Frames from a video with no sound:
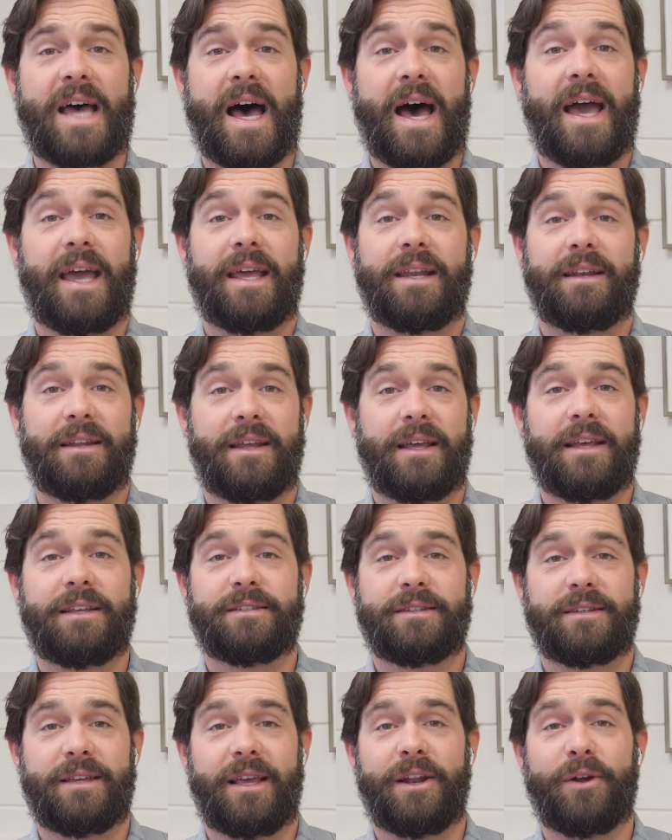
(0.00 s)
died
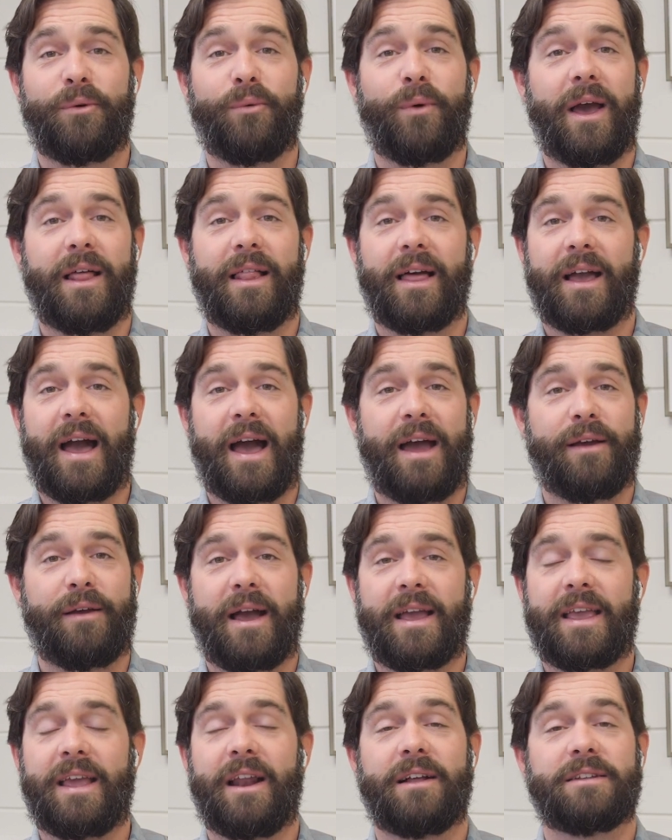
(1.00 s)
is in a way. Like I
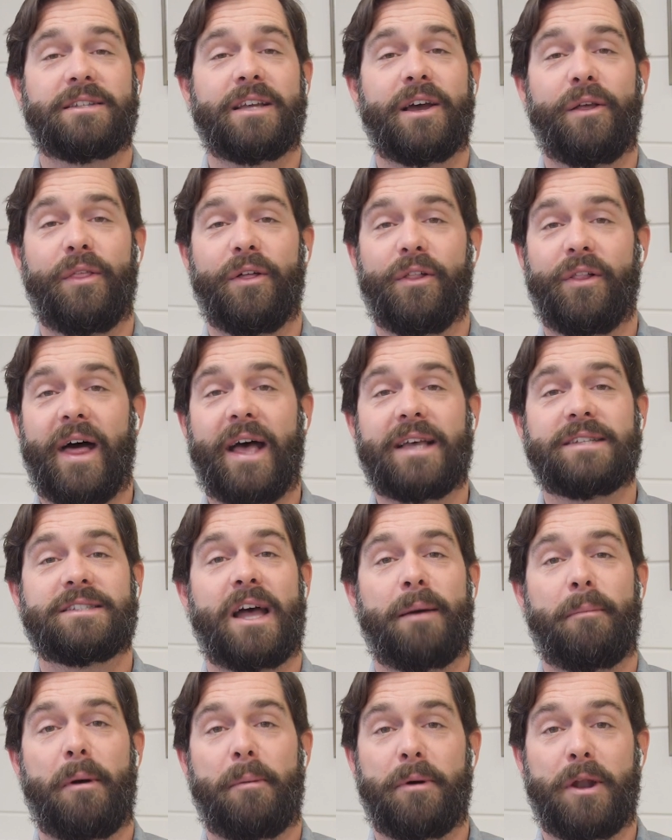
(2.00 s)
cannot tell you the last
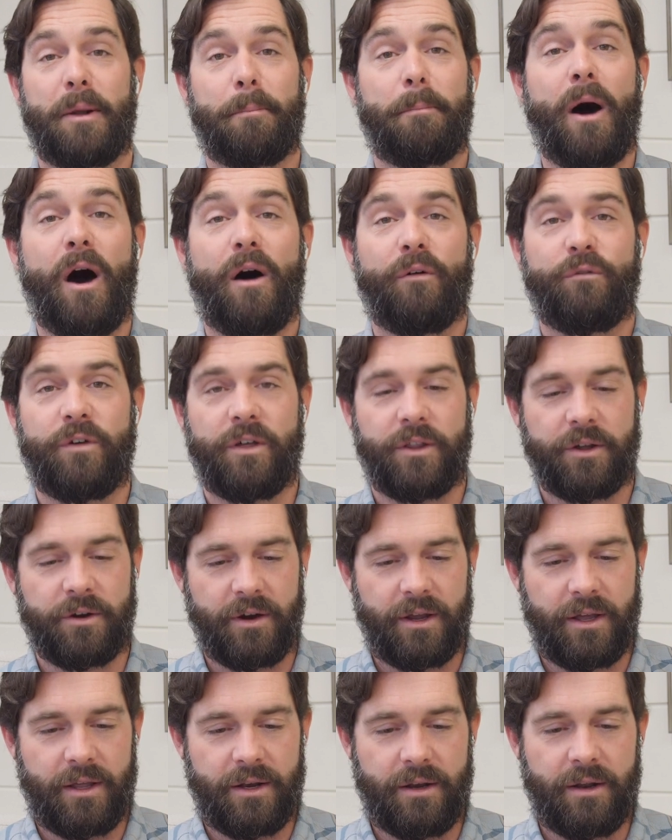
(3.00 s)
time I put a pot
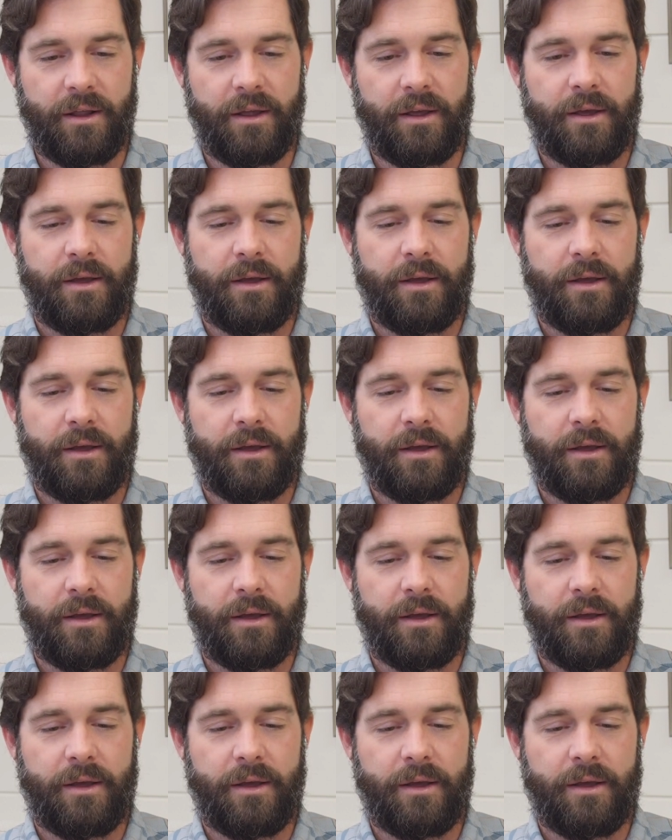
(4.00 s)
filler in.